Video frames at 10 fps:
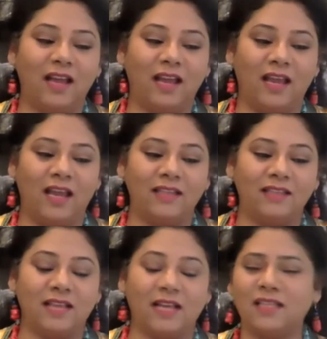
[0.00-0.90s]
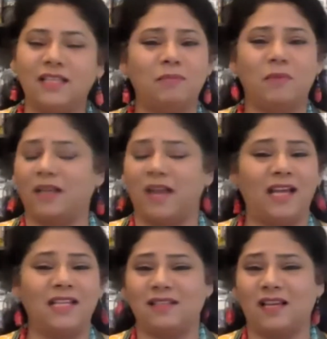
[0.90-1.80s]
And I said, but
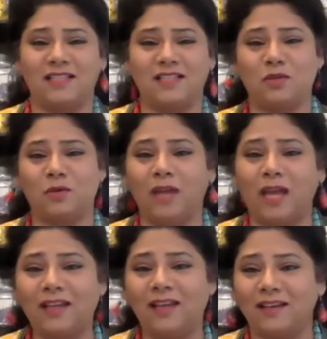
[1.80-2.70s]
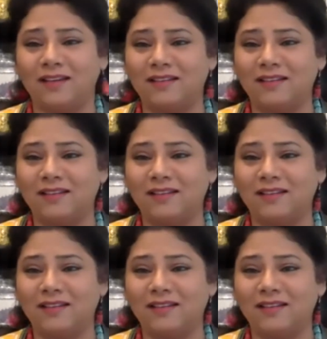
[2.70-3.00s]
I just don't like it.